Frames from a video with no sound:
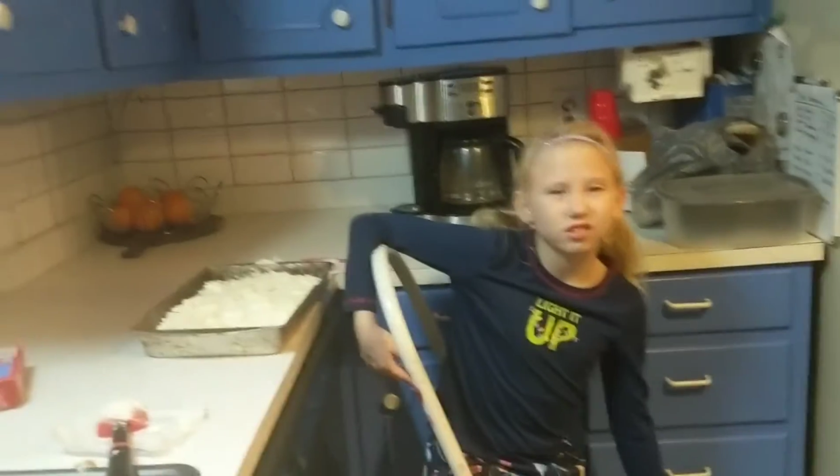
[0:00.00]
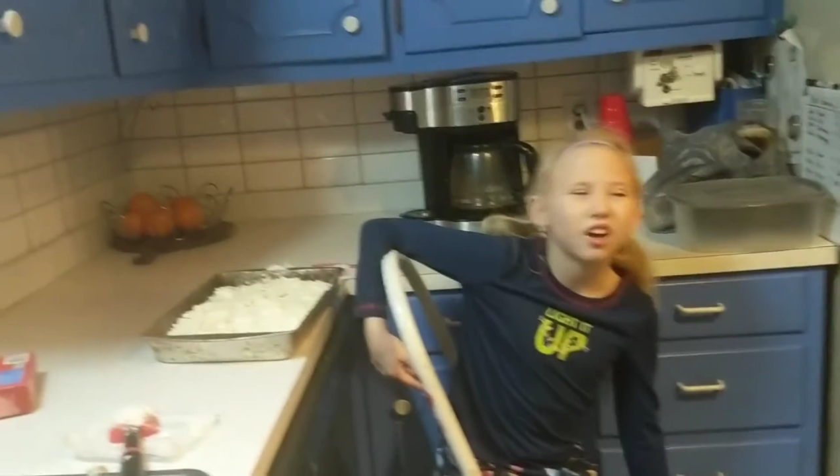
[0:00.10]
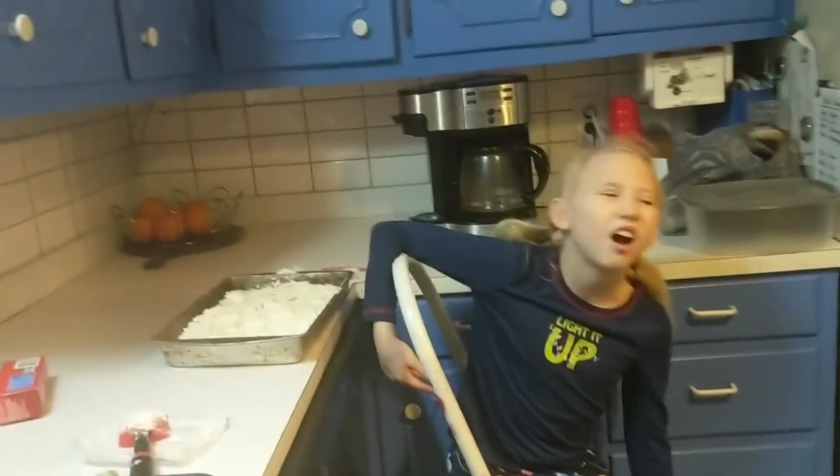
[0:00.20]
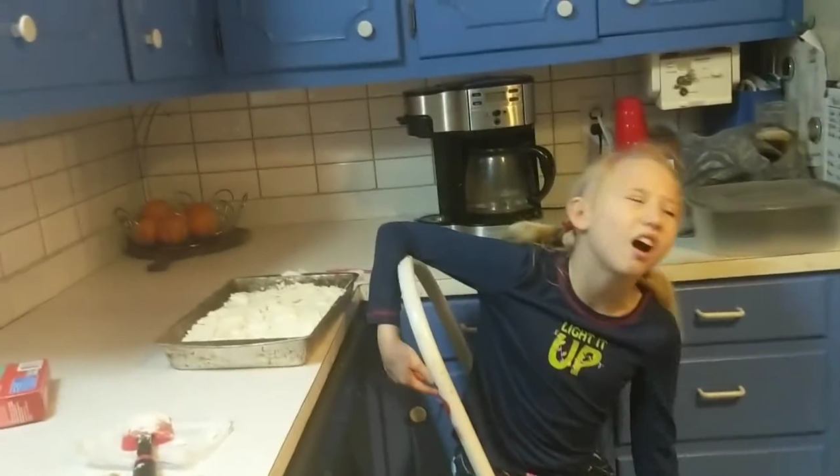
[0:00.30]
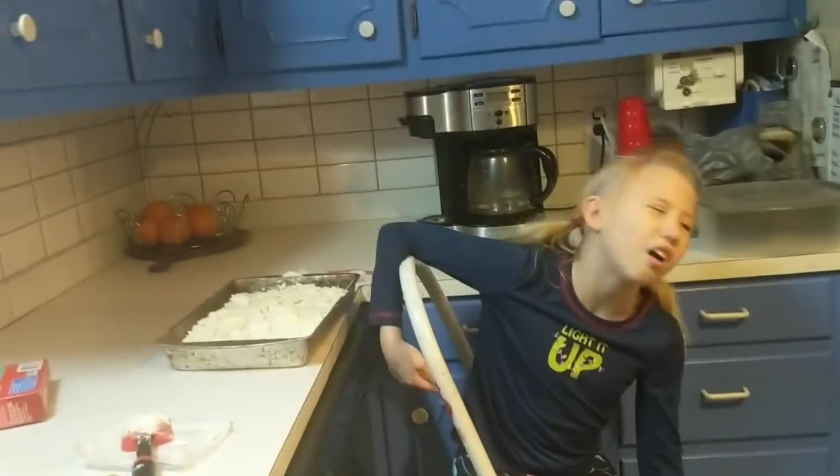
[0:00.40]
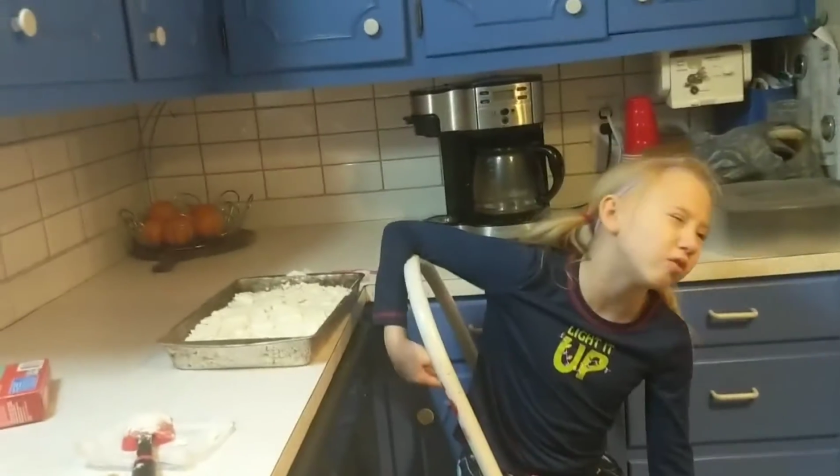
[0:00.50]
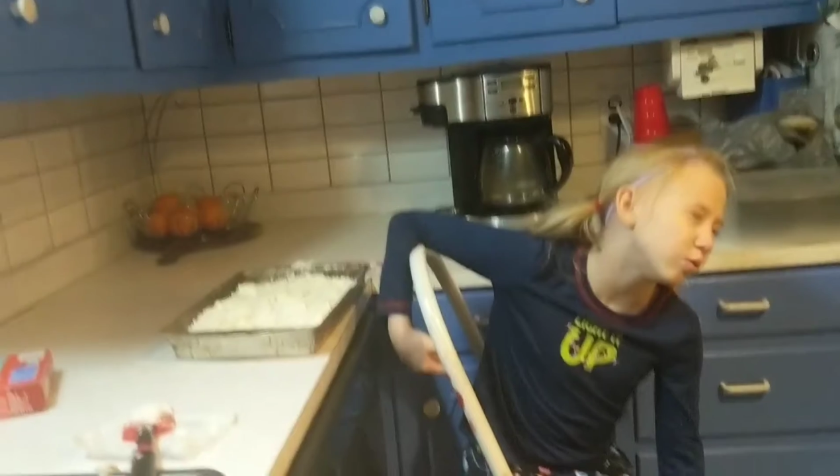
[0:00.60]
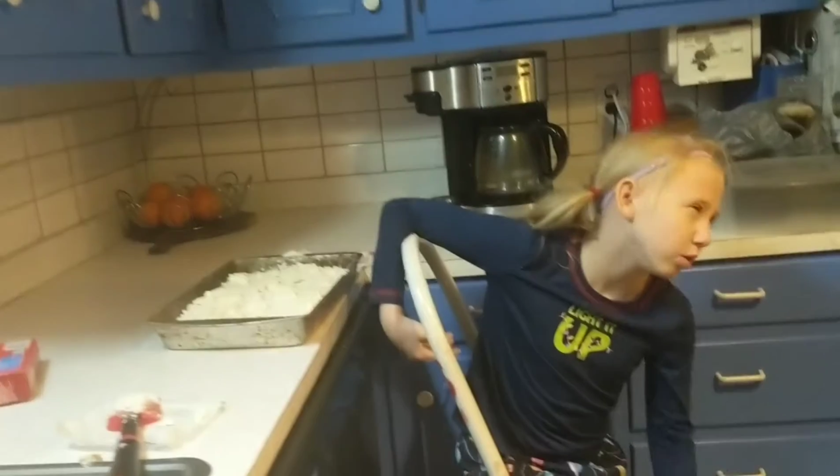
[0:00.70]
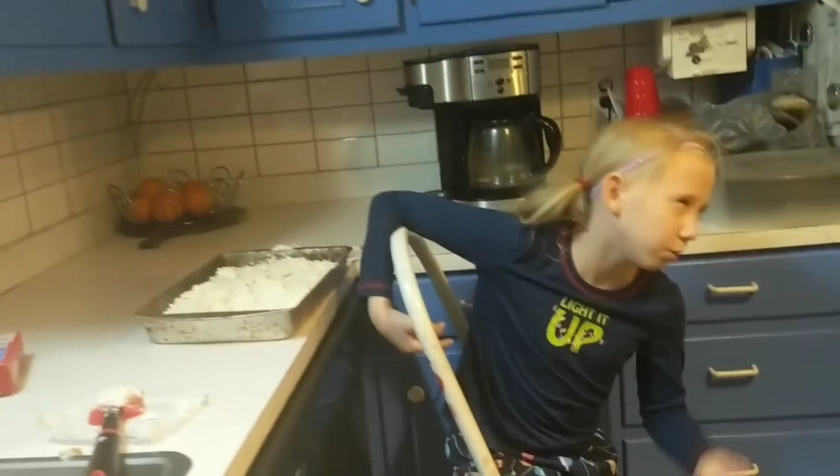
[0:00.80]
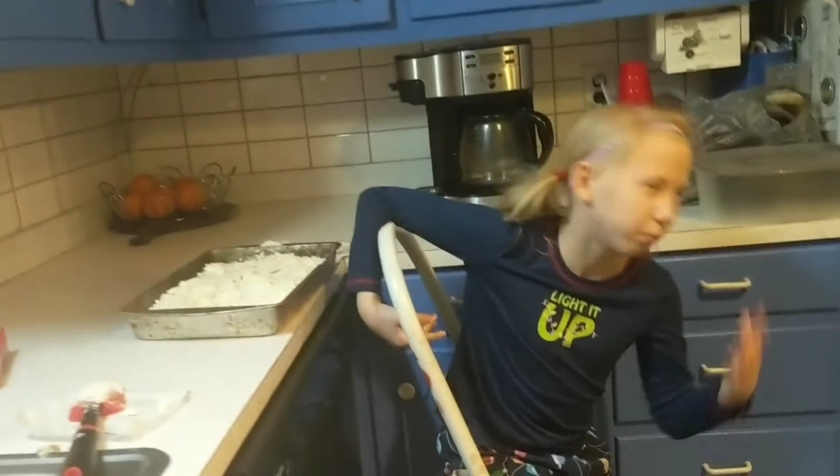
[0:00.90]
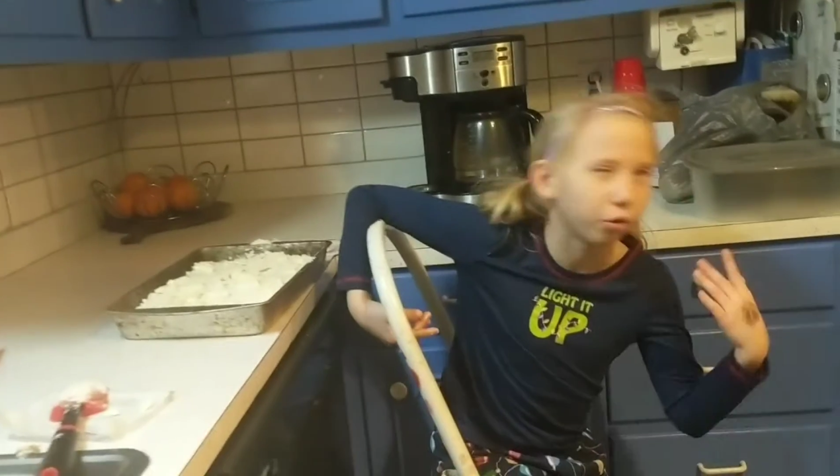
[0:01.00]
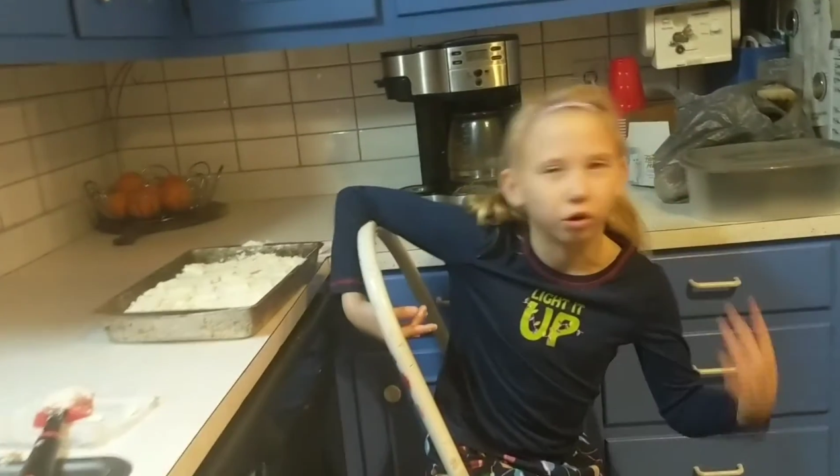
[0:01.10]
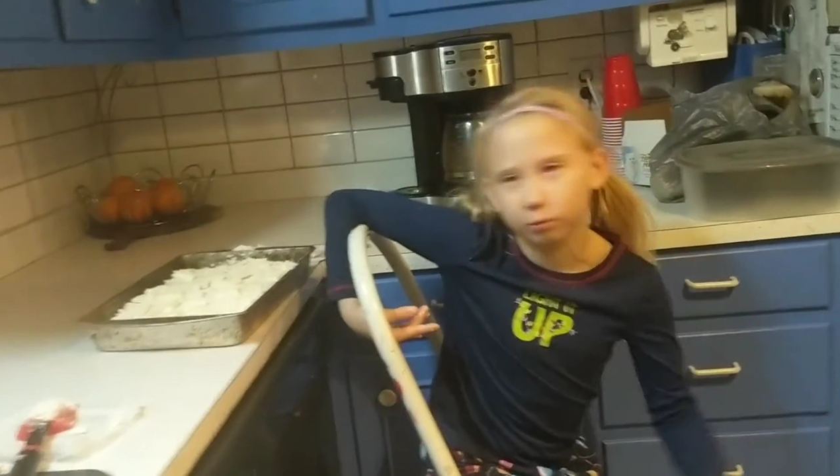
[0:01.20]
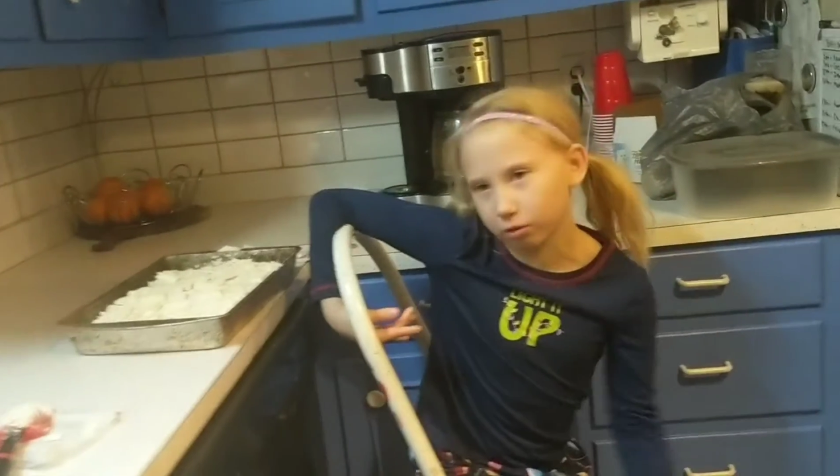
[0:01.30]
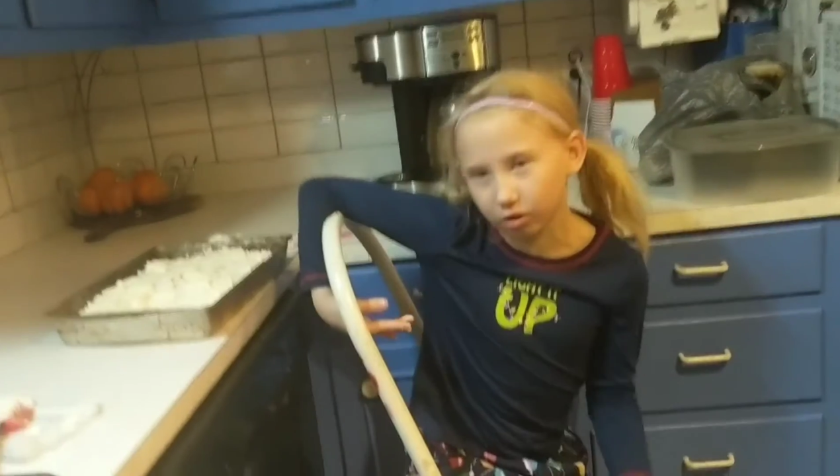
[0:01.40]
Now, the
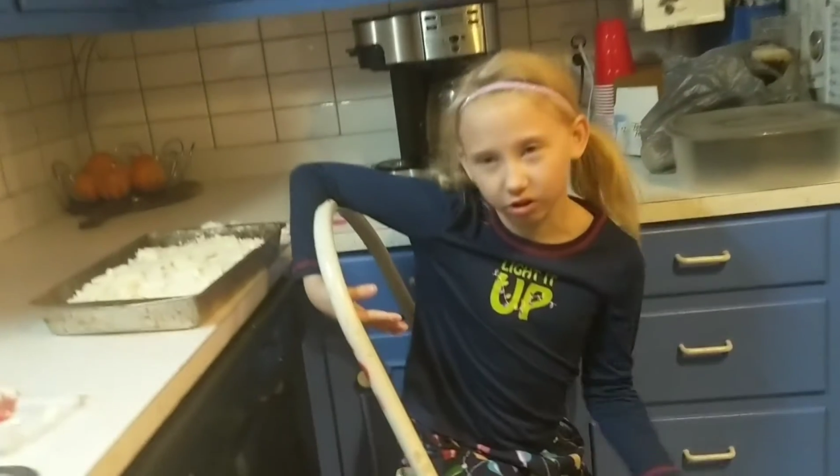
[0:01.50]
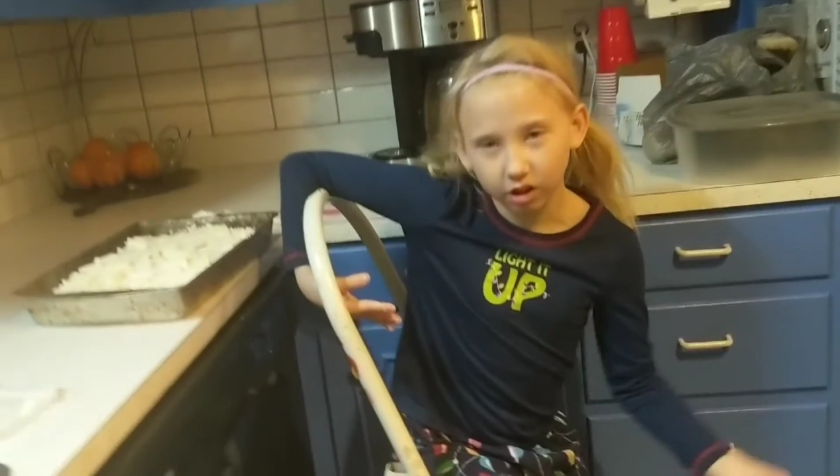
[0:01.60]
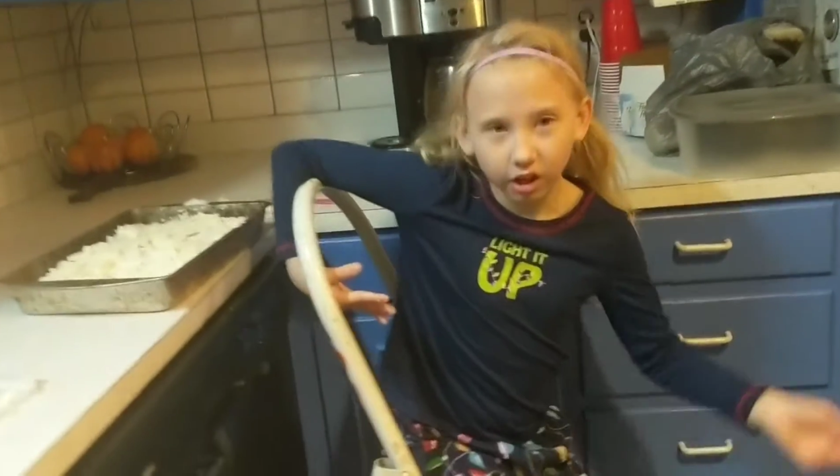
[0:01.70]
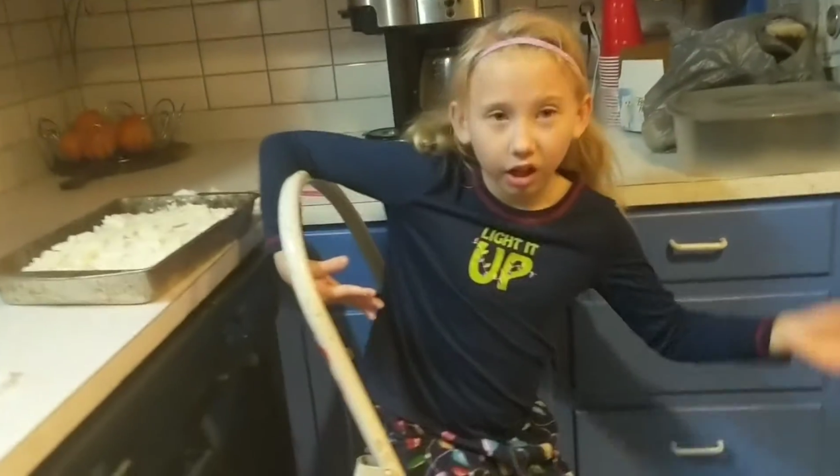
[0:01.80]
boring part.